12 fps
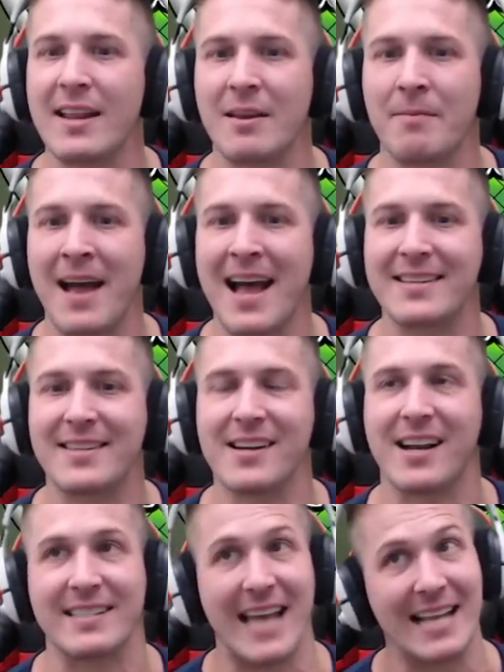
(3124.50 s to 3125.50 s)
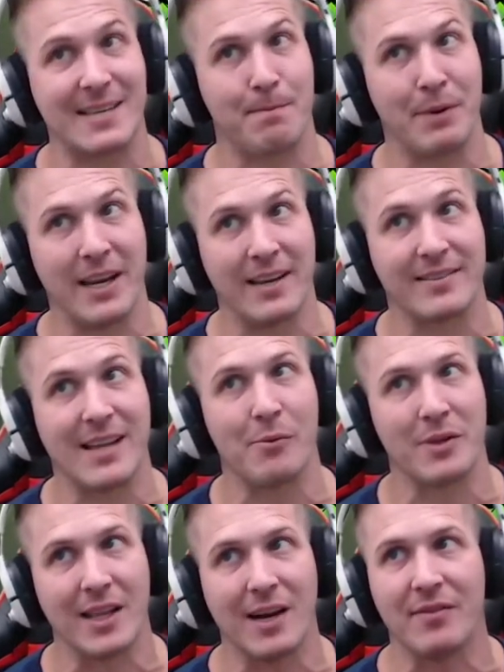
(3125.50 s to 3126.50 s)
Damasta? Because that's beast. I
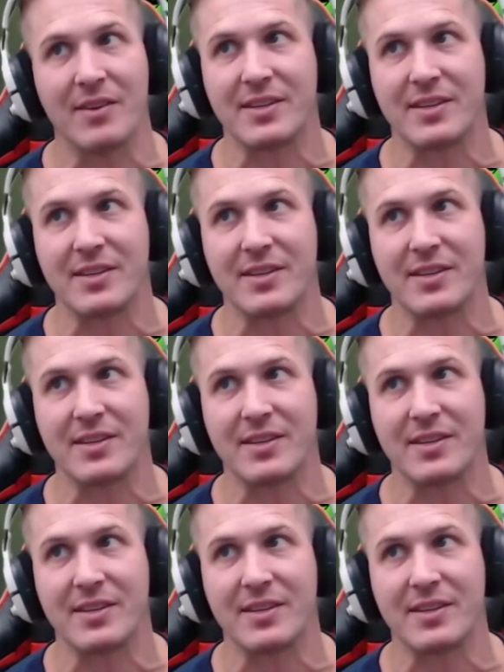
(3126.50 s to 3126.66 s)
would love to